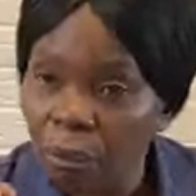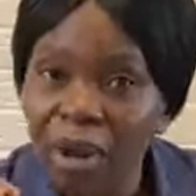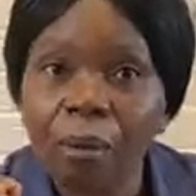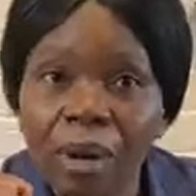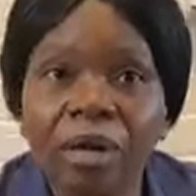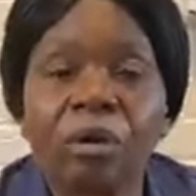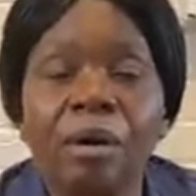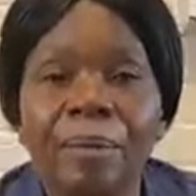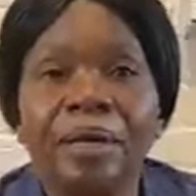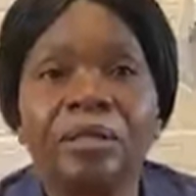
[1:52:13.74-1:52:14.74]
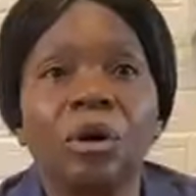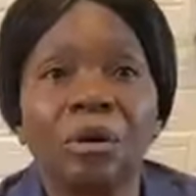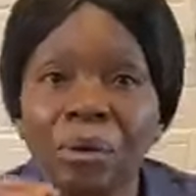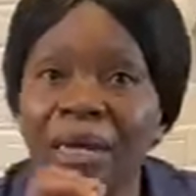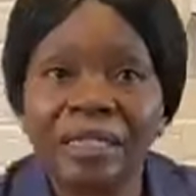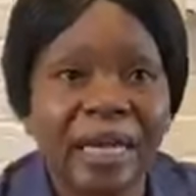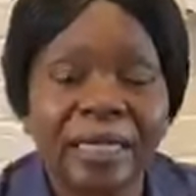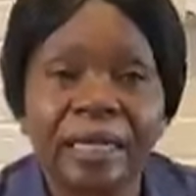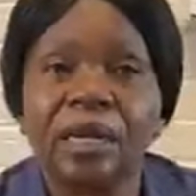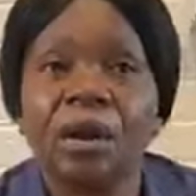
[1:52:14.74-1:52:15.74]
We will go back. Though we are
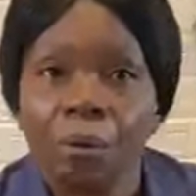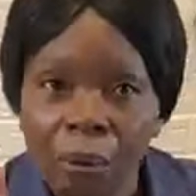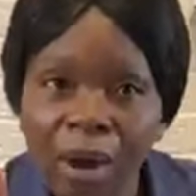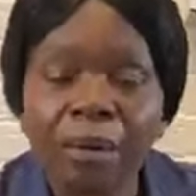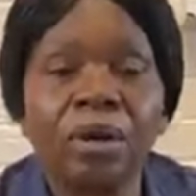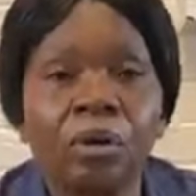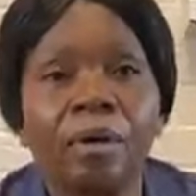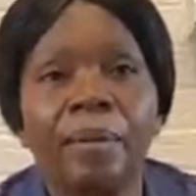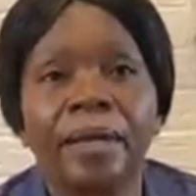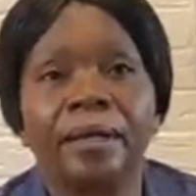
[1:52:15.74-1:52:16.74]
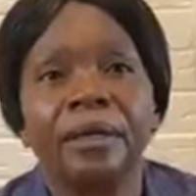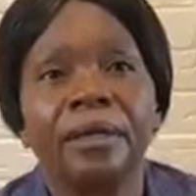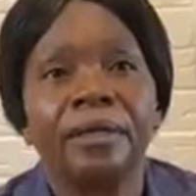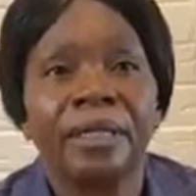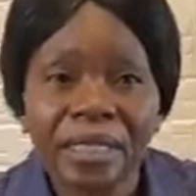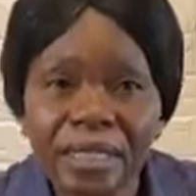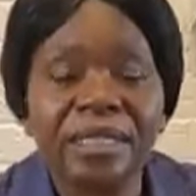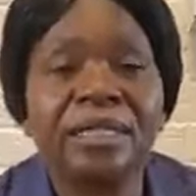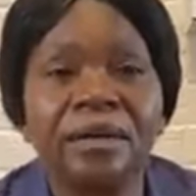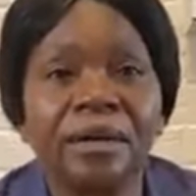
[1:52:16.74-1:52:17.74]
scattered, we will go back. This
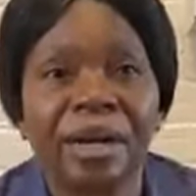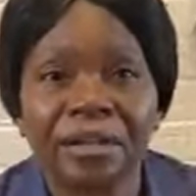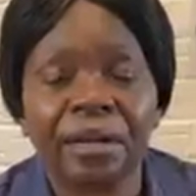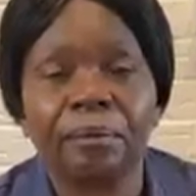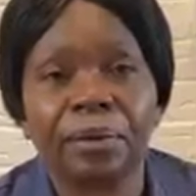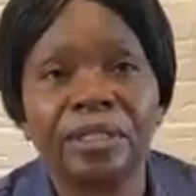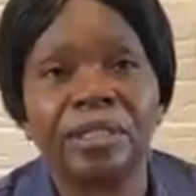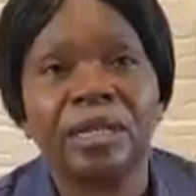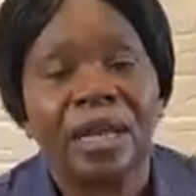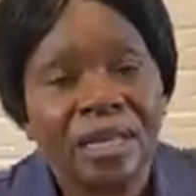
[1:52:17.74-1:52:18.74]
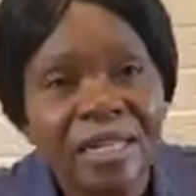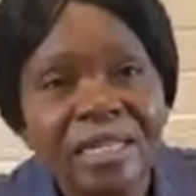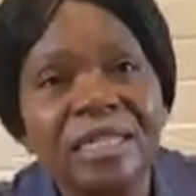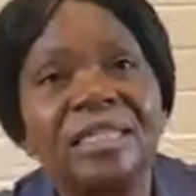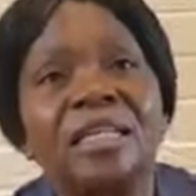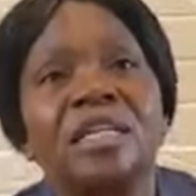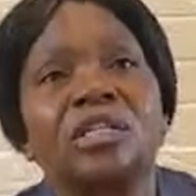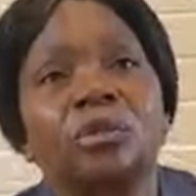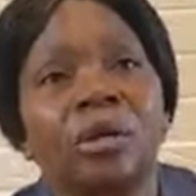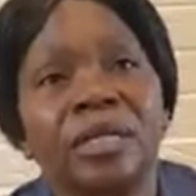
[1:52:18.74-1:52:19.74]
is the gathering process. This is the
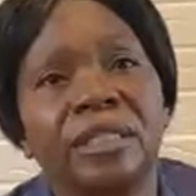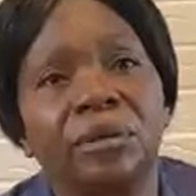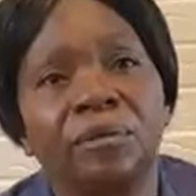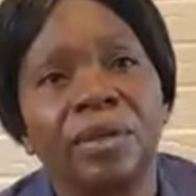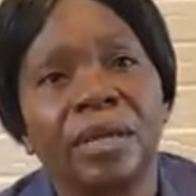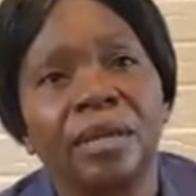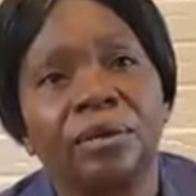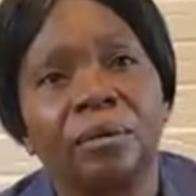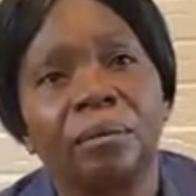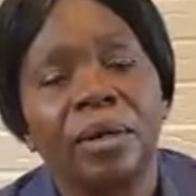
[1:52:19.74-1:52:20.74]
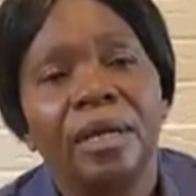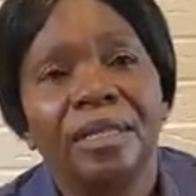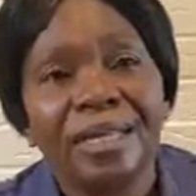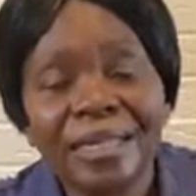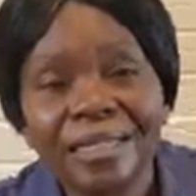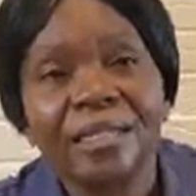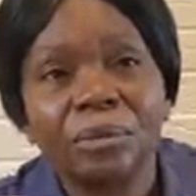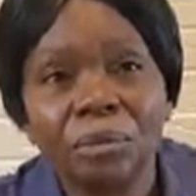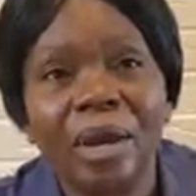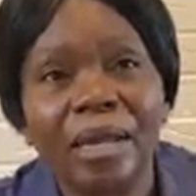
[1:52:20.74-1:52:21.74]
restoration of the kingdom. This
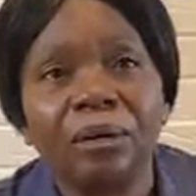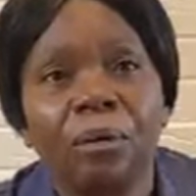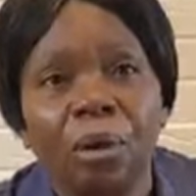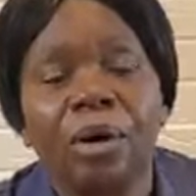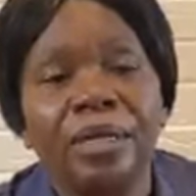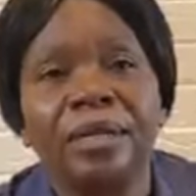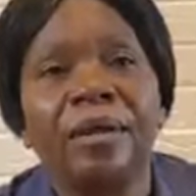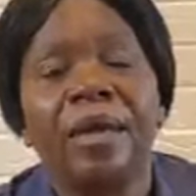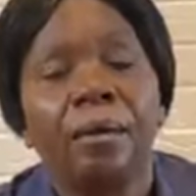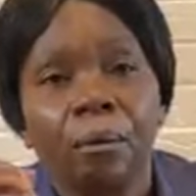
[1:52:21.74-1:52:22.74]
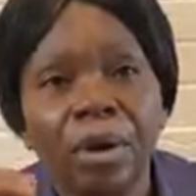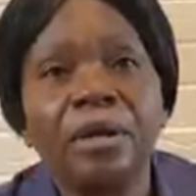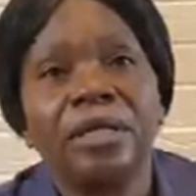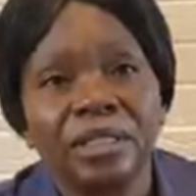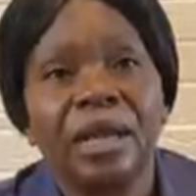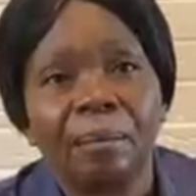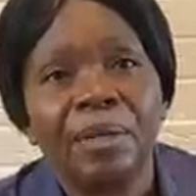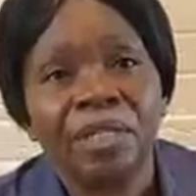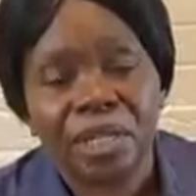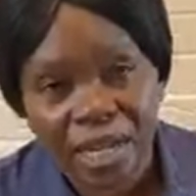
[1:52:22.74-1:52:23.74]
is when God will
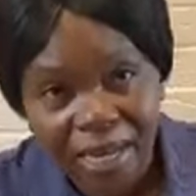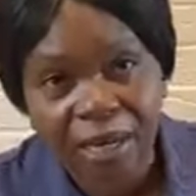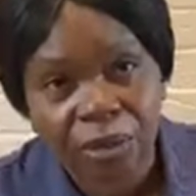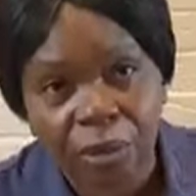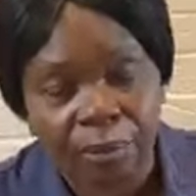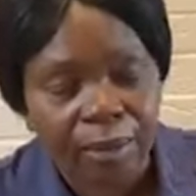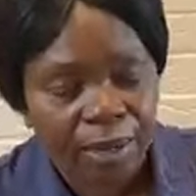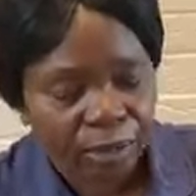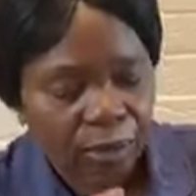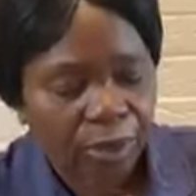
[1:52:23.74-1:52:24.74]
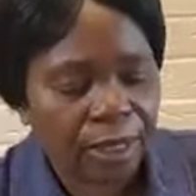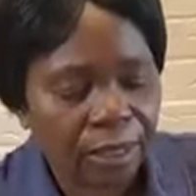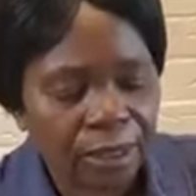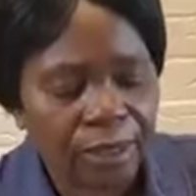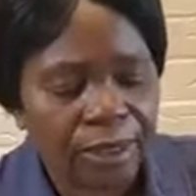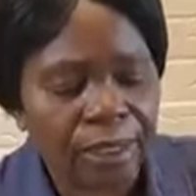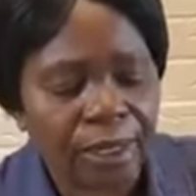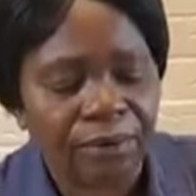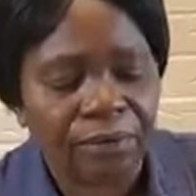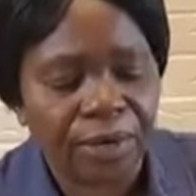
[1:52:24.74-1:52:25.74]
establish the kingdom. So
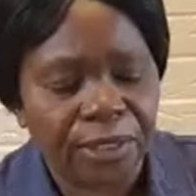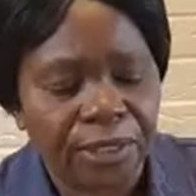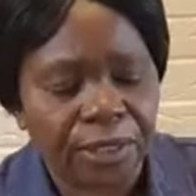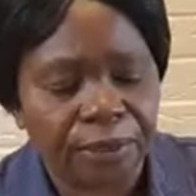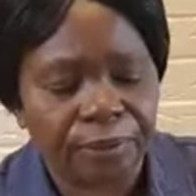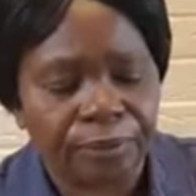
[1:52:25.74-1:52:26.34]
read and finish.